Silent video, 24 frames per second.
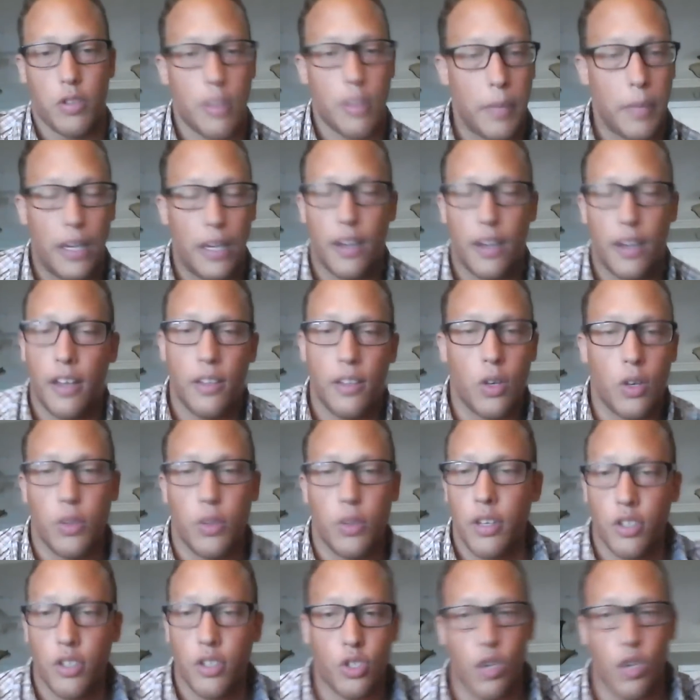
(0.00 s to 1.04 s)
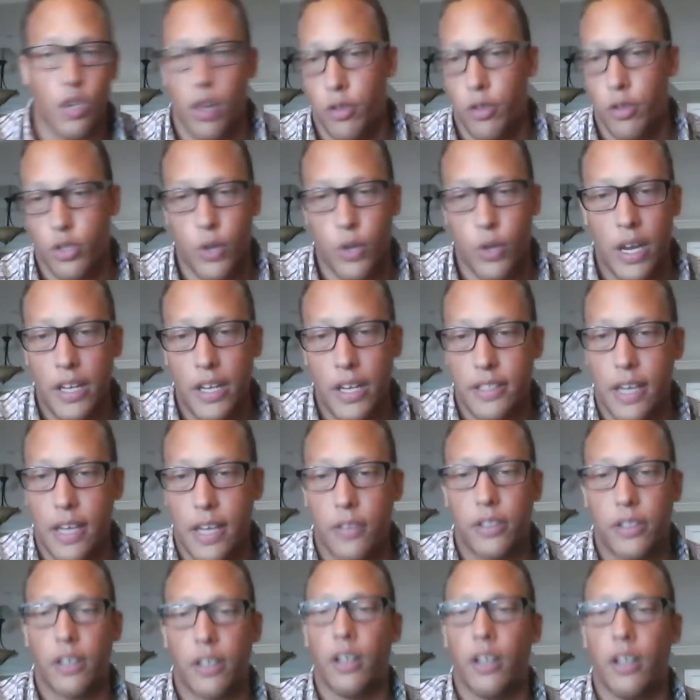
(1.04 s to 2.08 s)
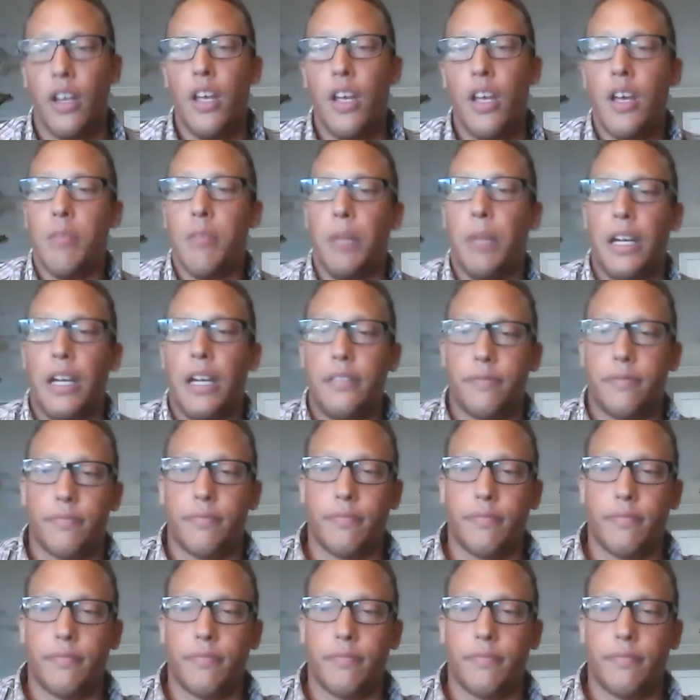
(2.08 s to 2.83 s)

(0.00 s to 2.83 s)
I mean, I know there's other trainings out there, but